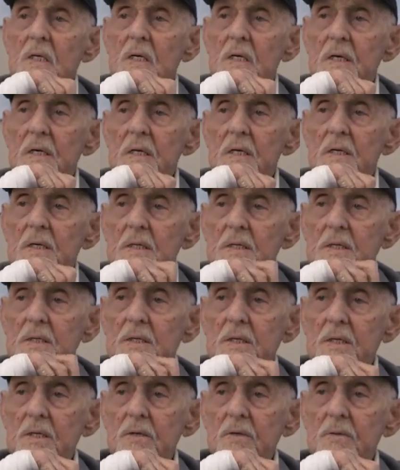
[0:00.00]
uh,
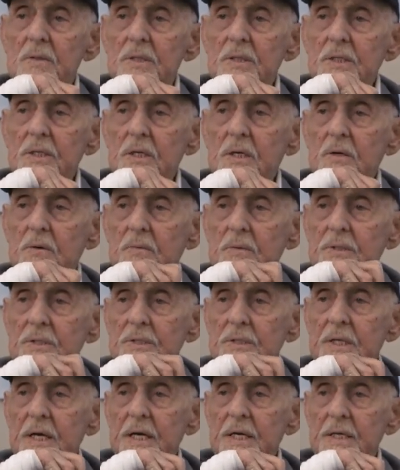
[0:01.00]
it was it
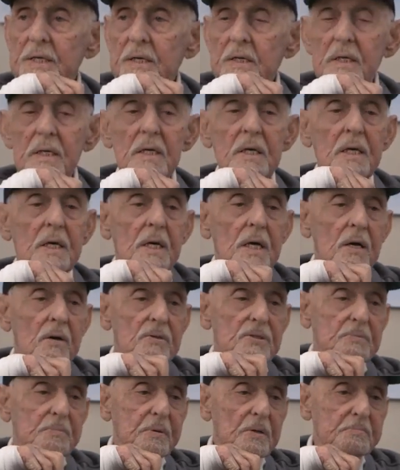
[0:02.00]
was a it
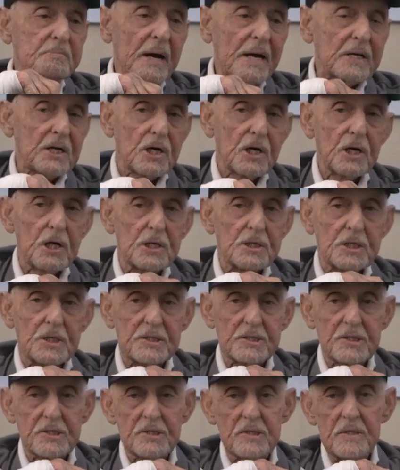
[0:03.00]
was built by
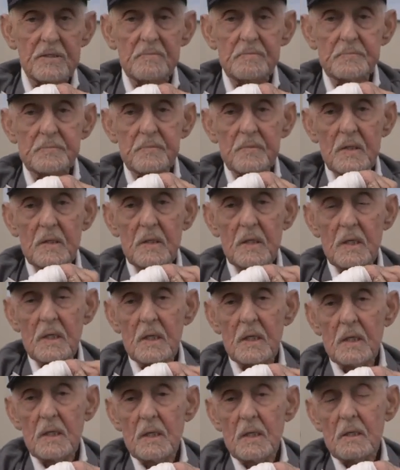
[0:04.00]
Curtiss.
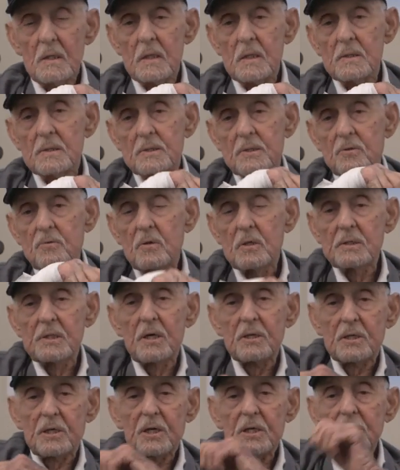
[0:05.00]
It's called
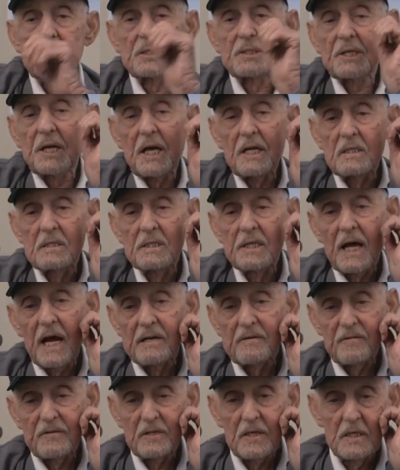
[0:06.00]
the Curtiss
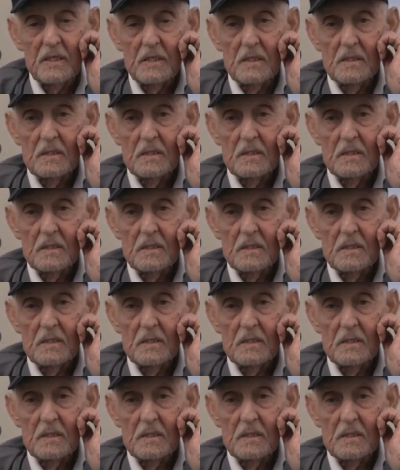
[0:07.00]
Helldiver.